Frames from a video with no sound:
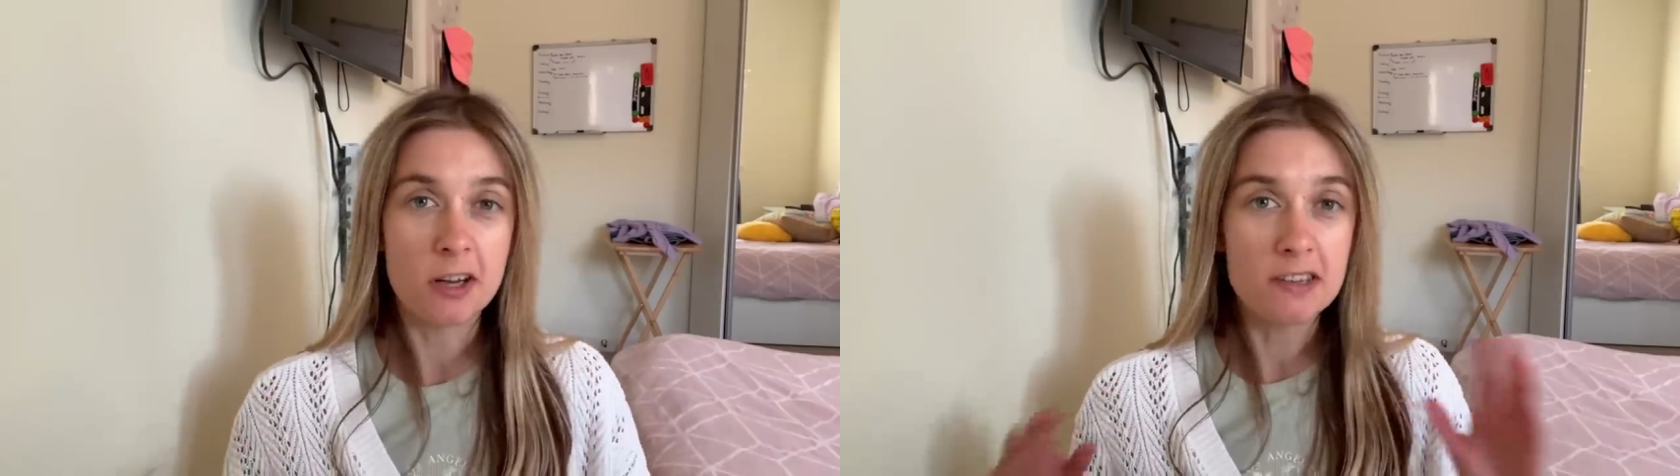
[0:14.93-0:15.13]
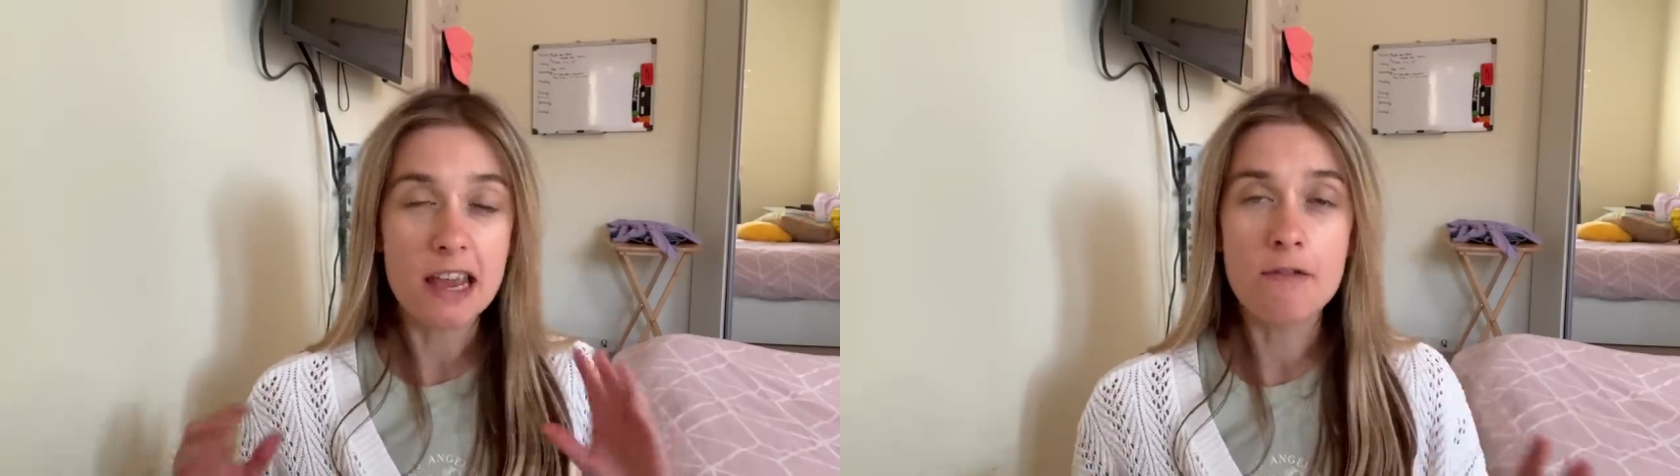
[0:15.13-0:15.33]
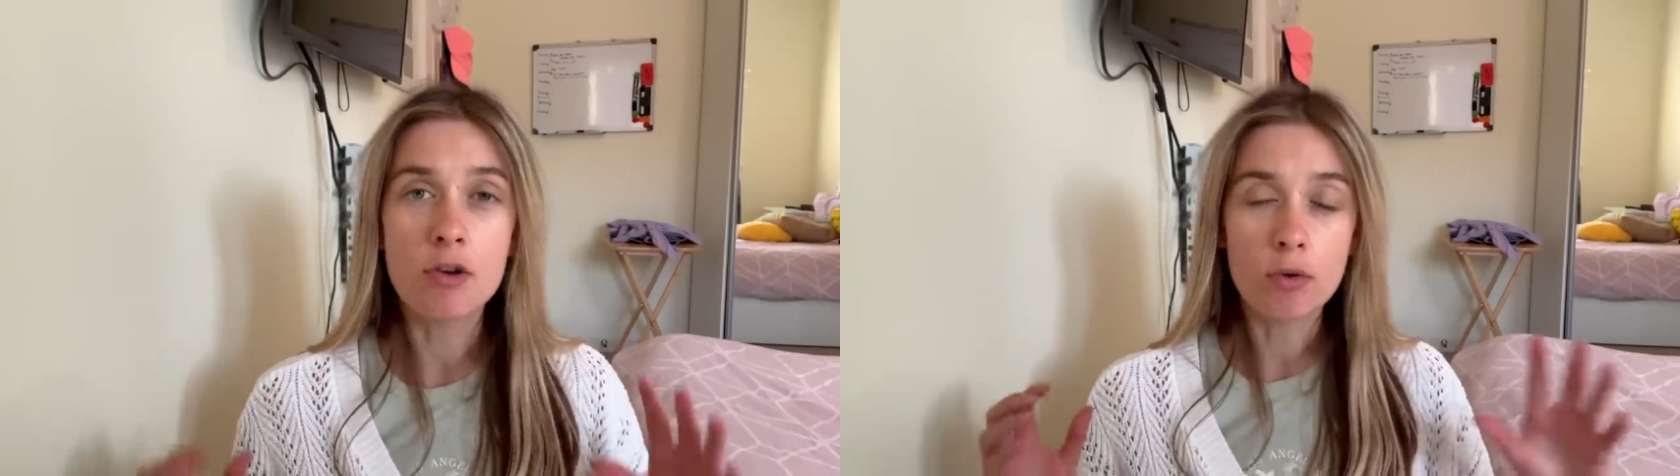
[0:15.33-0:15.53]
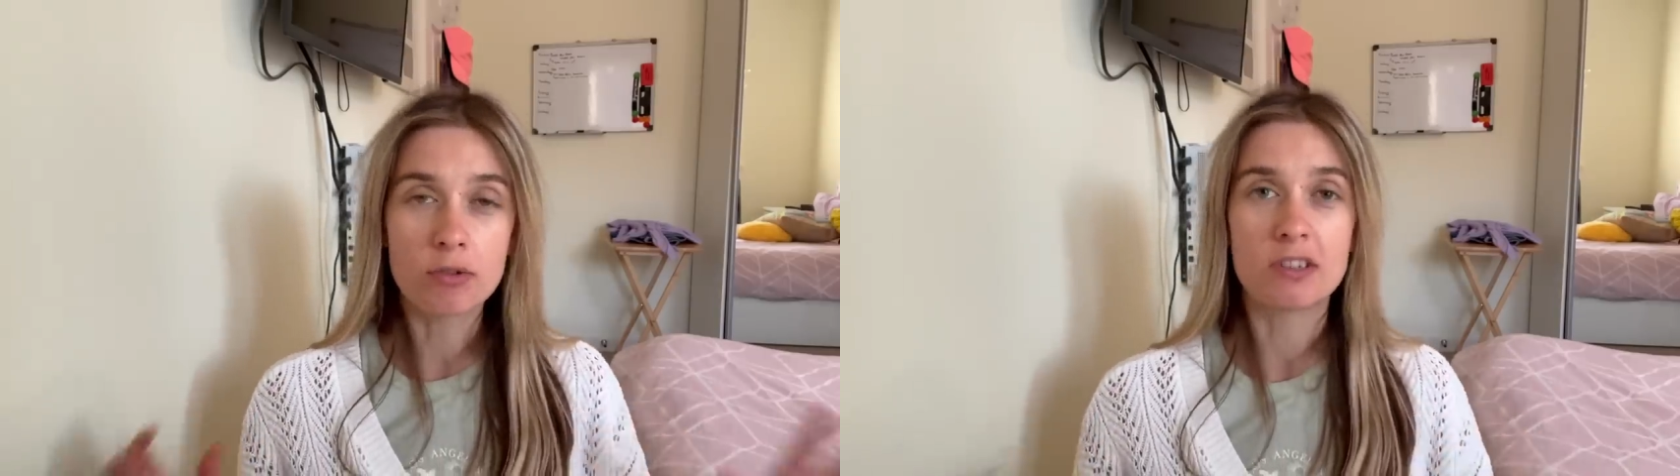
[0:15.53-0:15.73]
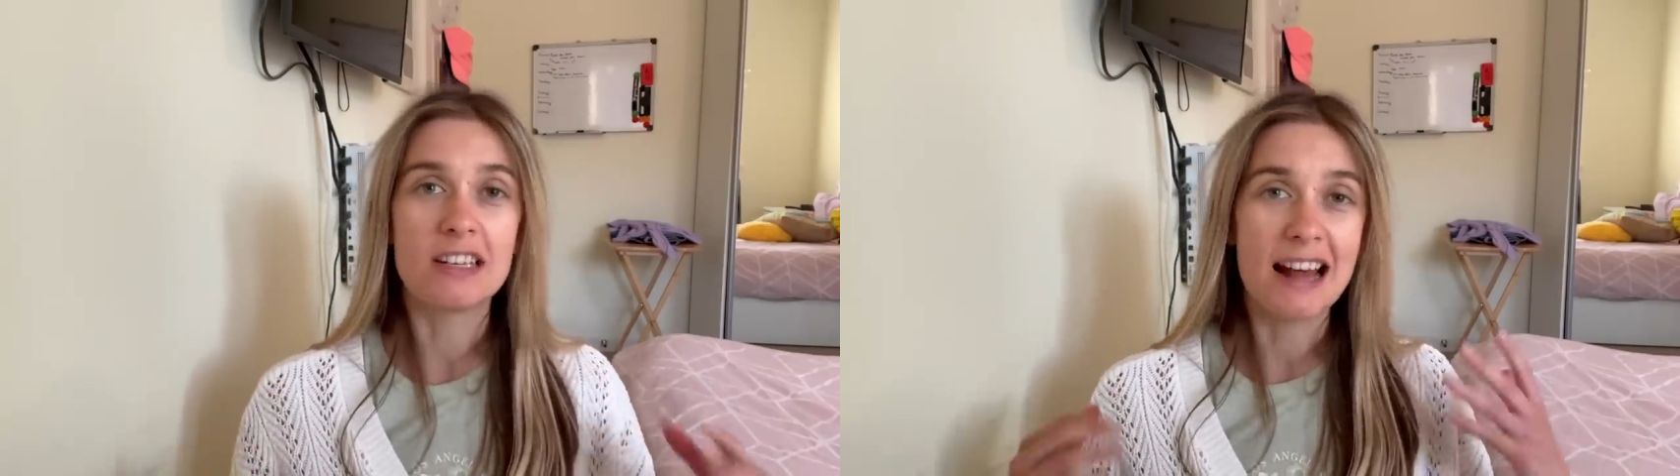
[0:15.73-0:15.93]
and David
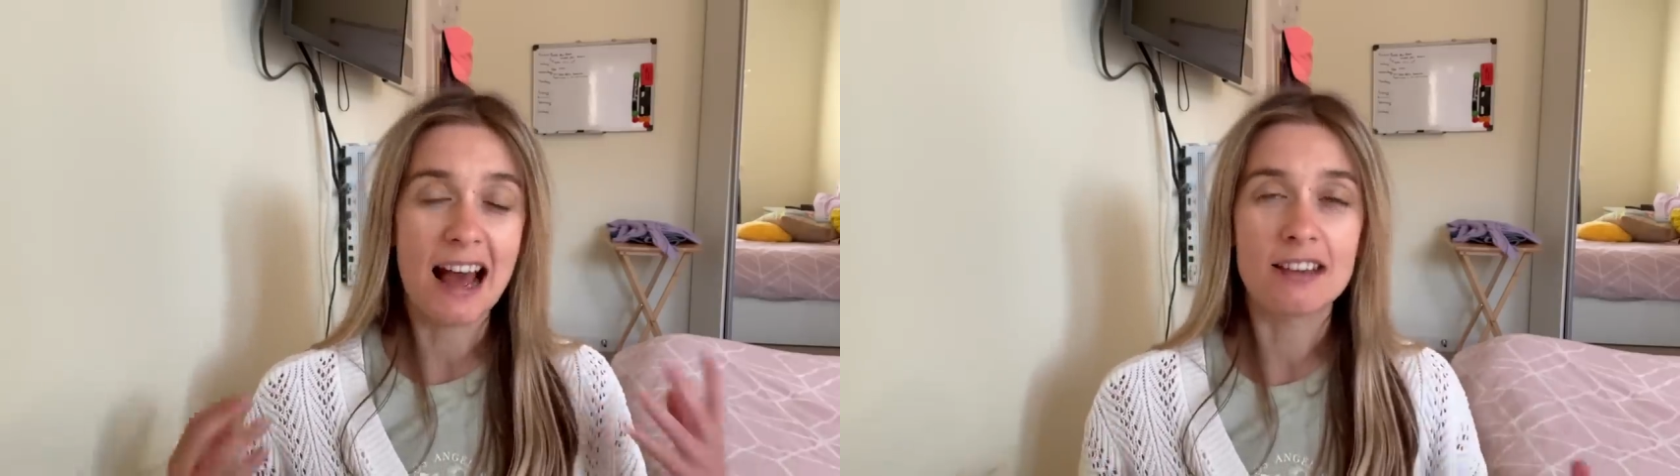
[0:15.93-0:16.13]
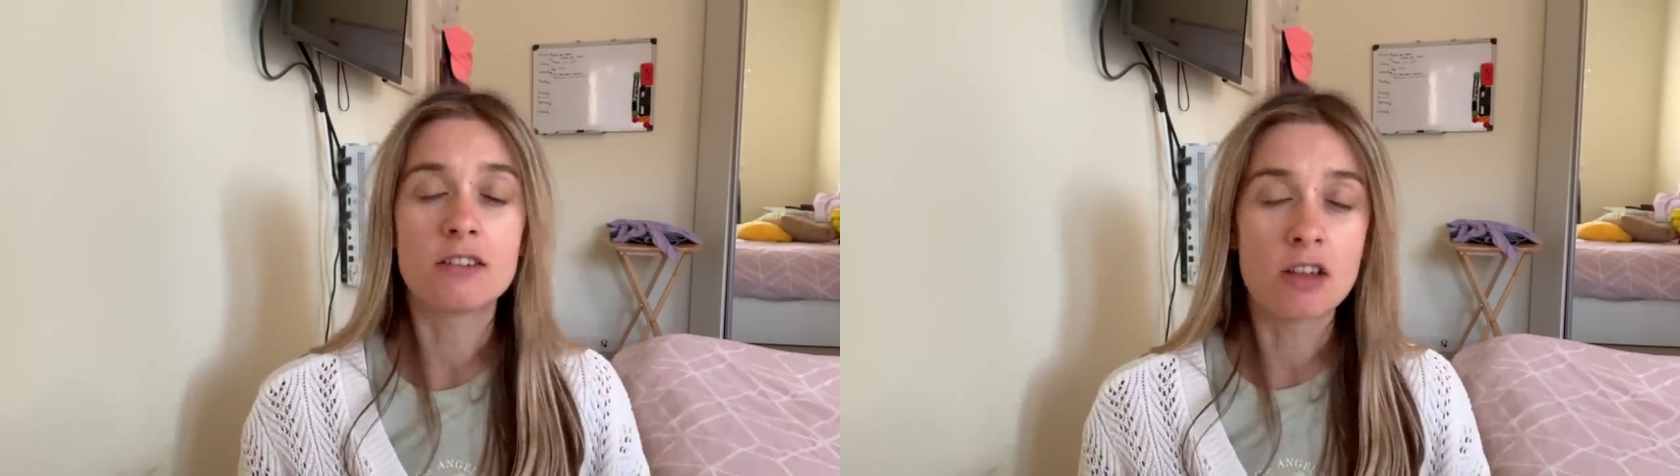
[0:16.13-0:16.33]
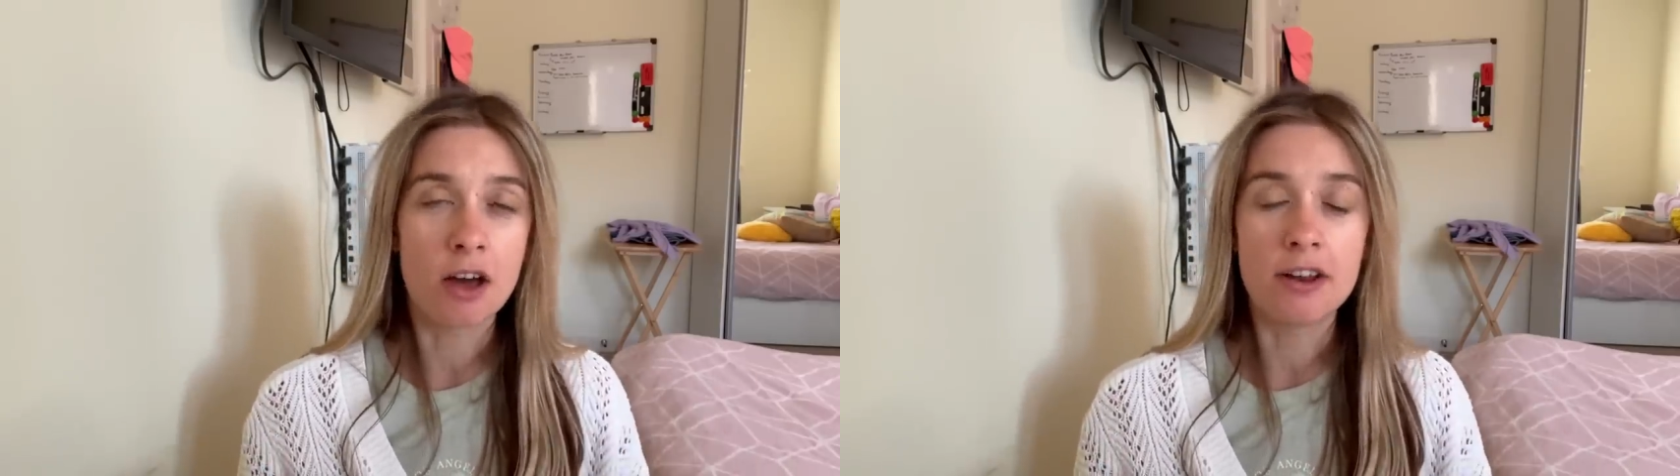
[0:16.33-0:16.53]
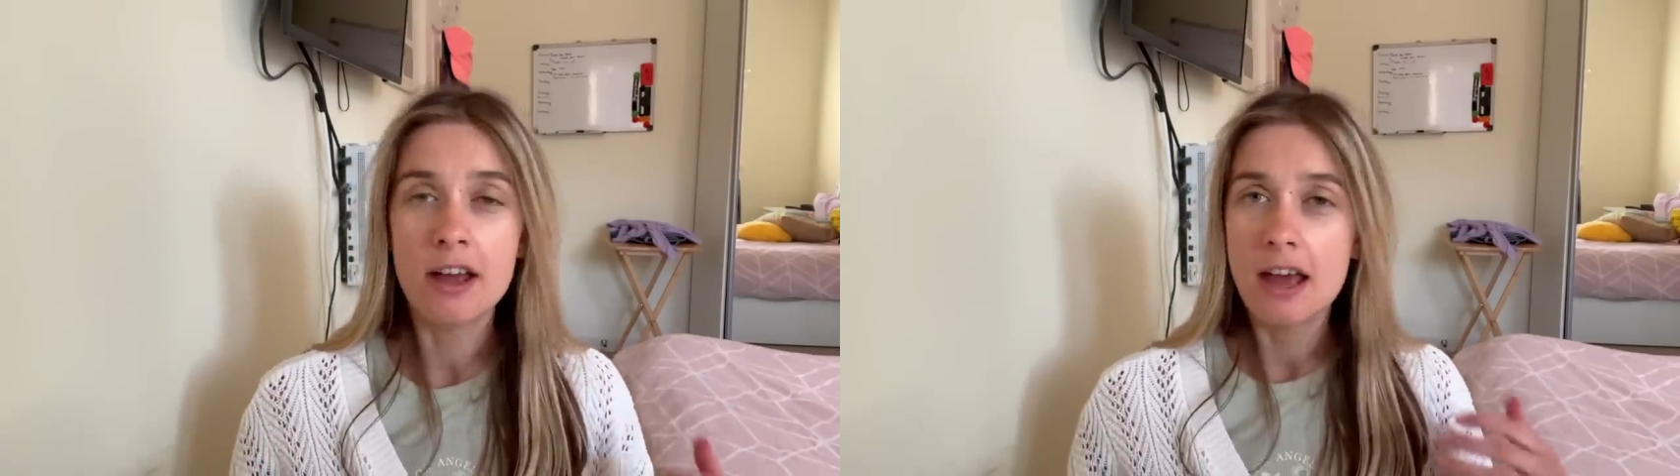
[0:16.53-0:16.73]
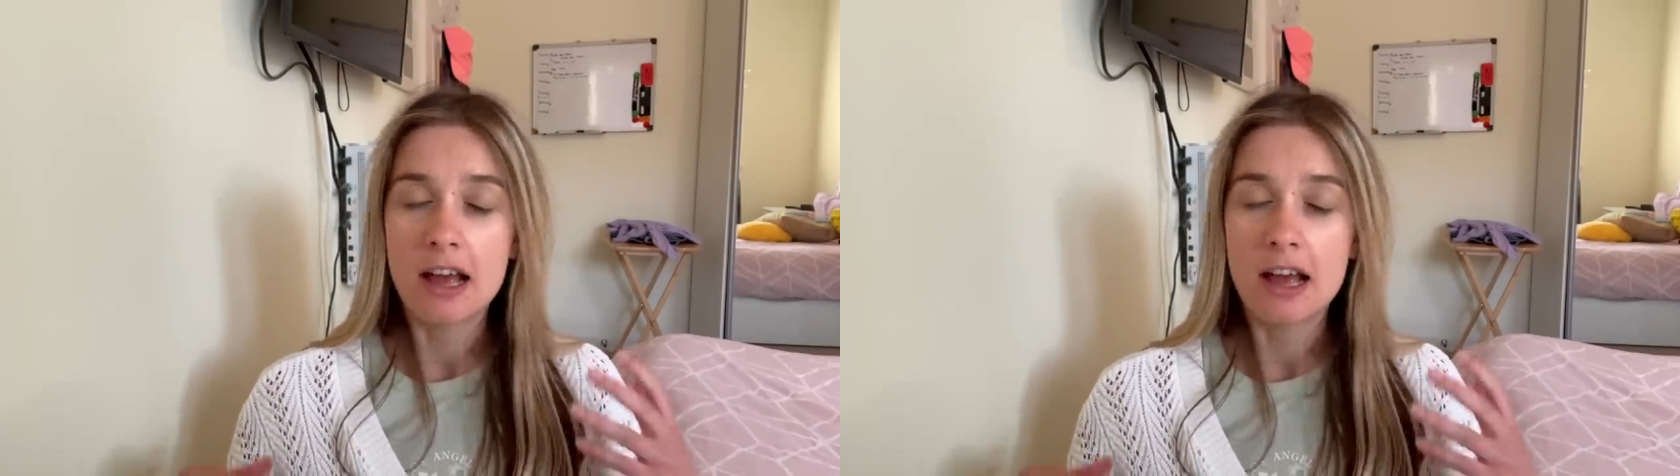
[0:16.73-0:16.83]
Ornstein has done